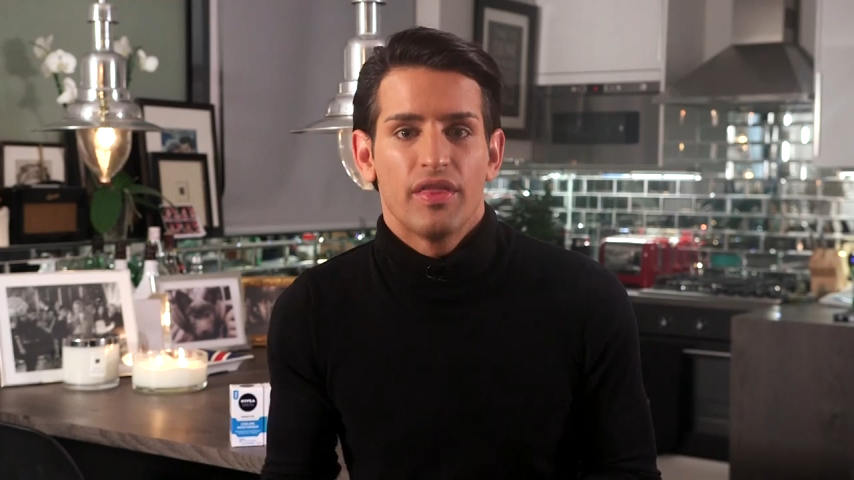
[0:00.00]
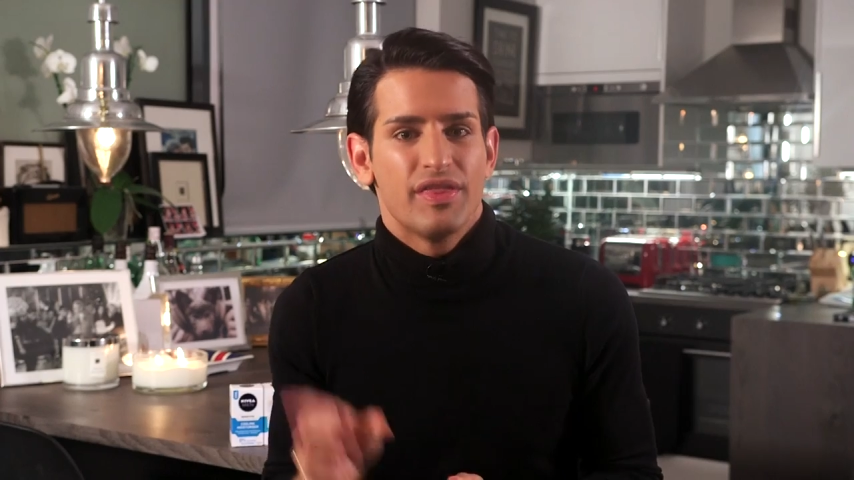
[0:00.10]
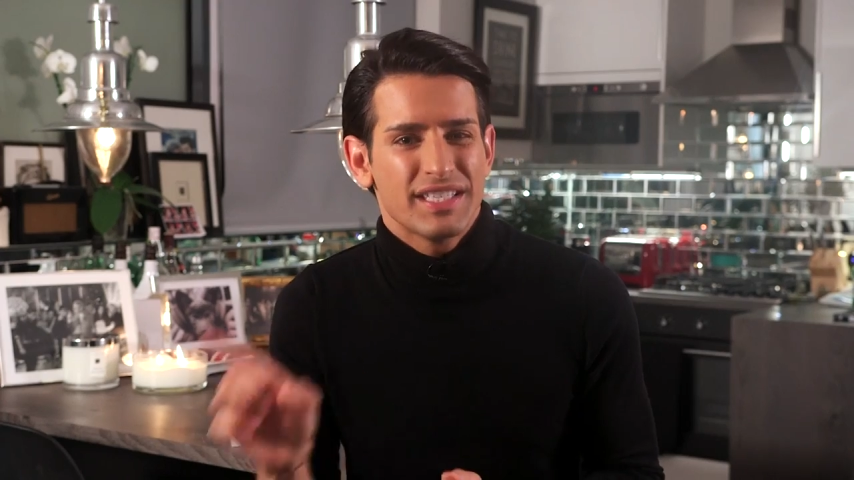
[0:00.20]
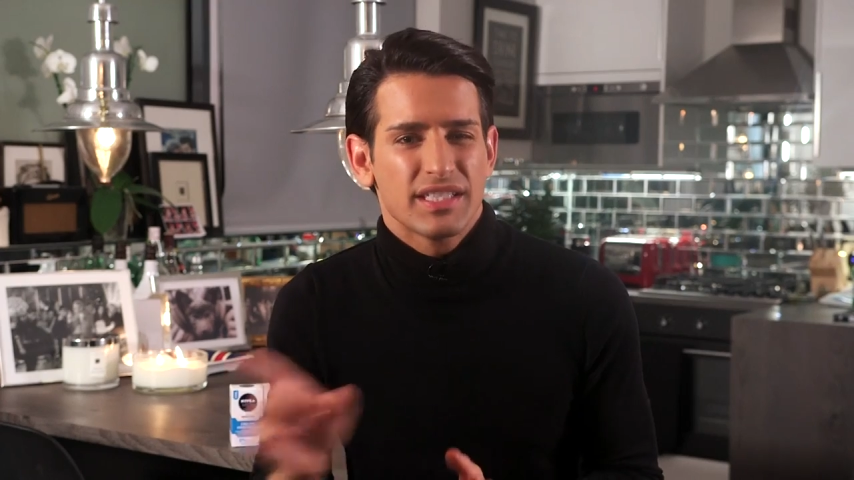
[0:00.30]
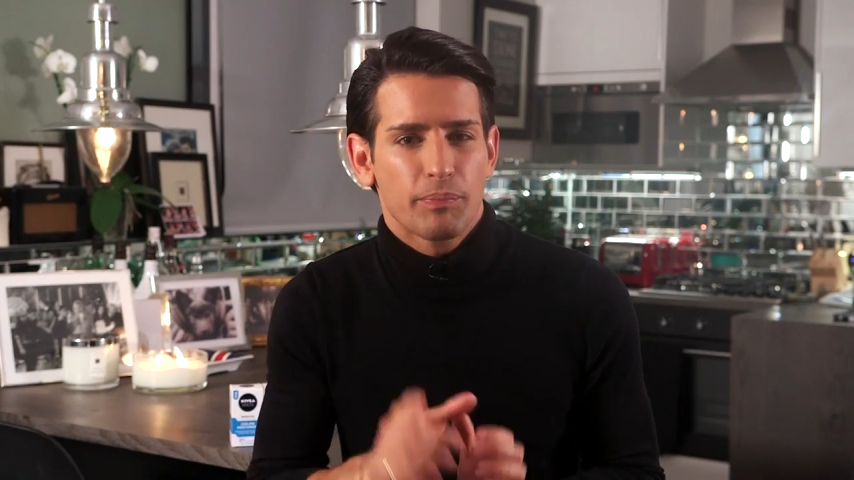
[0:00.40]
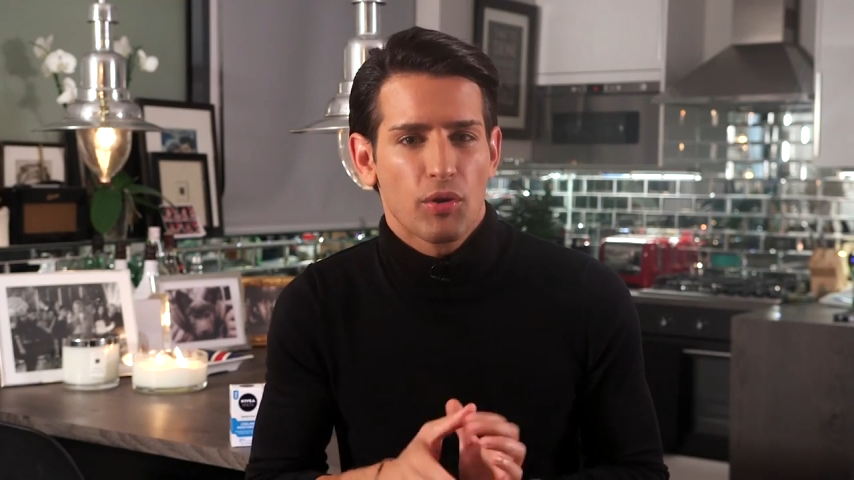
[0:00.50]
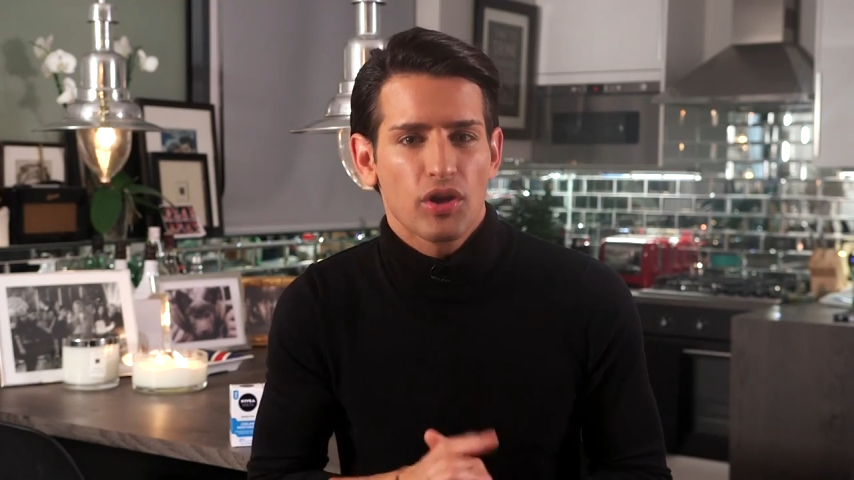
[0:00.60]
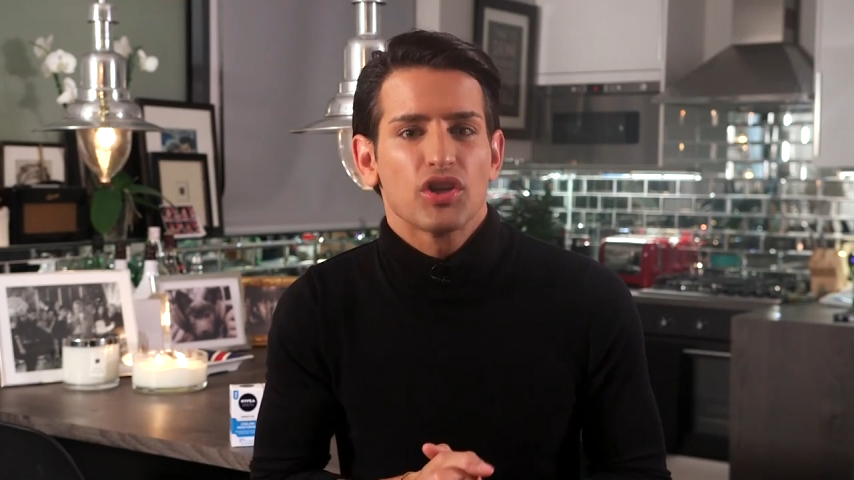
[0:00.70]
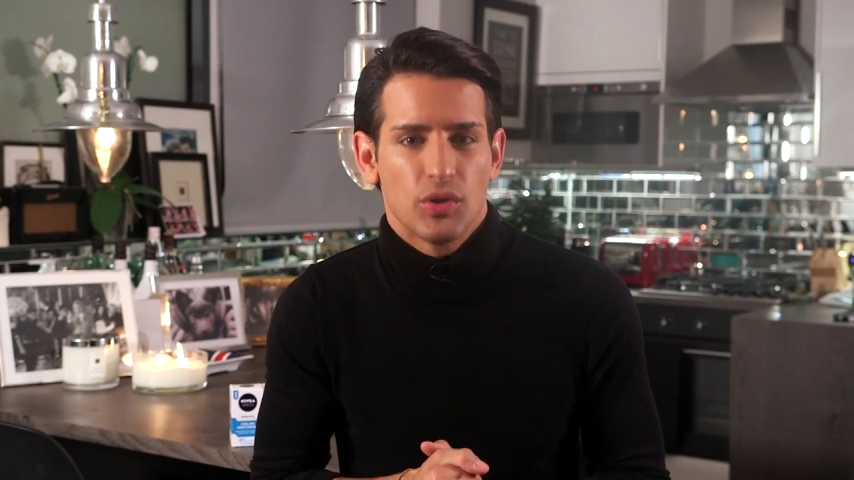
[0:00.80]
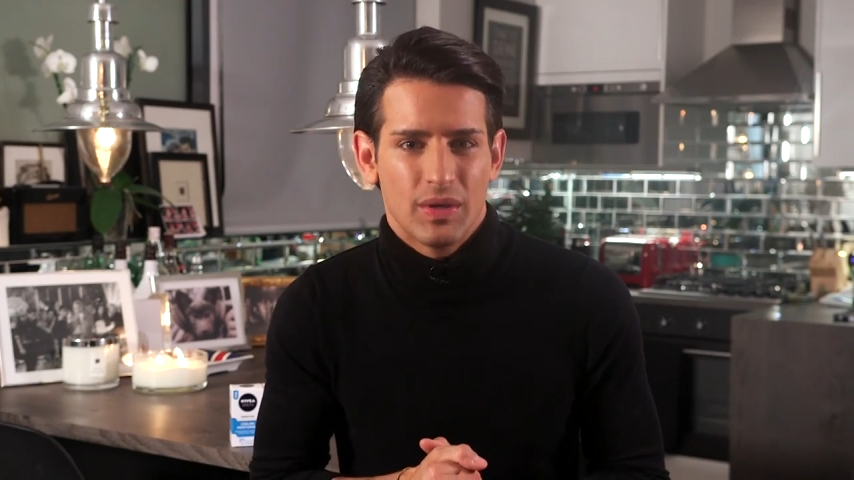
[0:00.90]
this is the
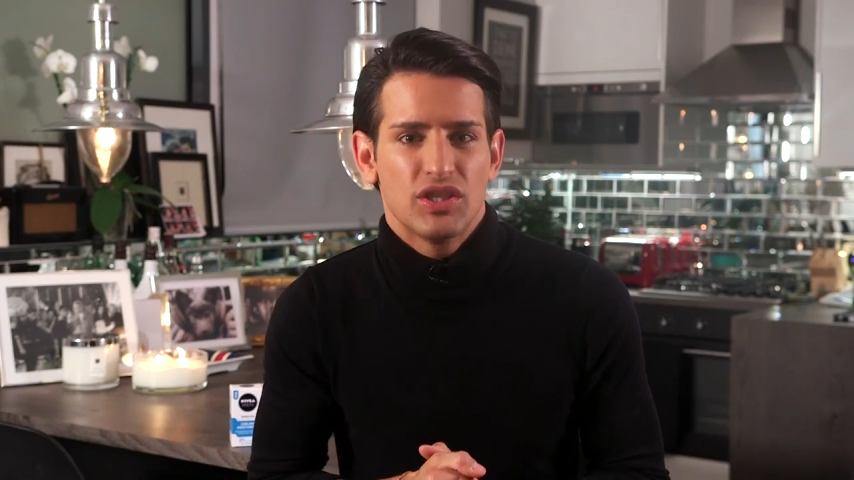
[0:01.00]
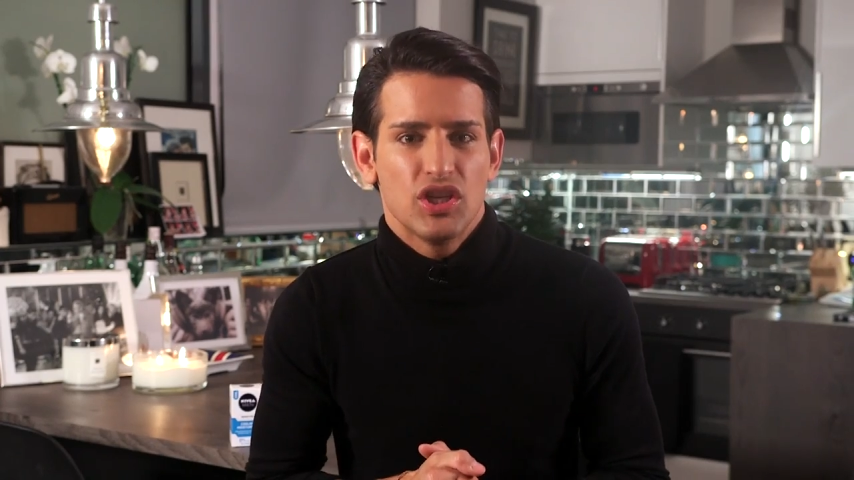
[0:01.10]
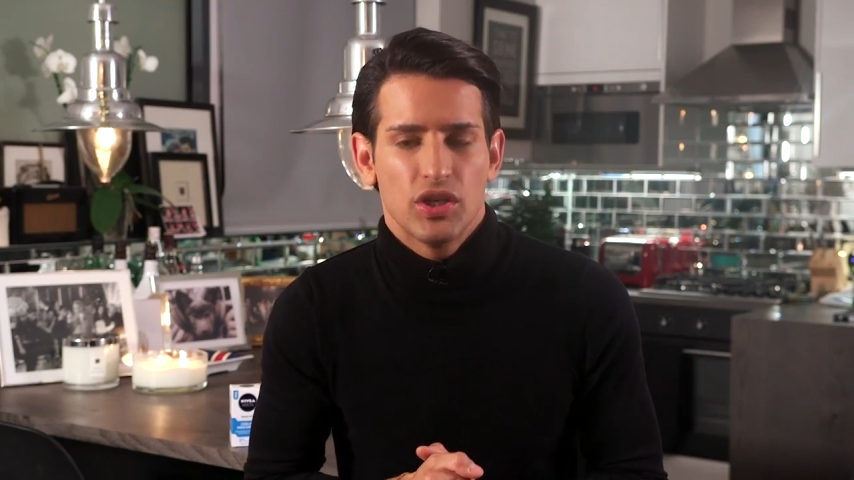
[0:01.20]
product you need to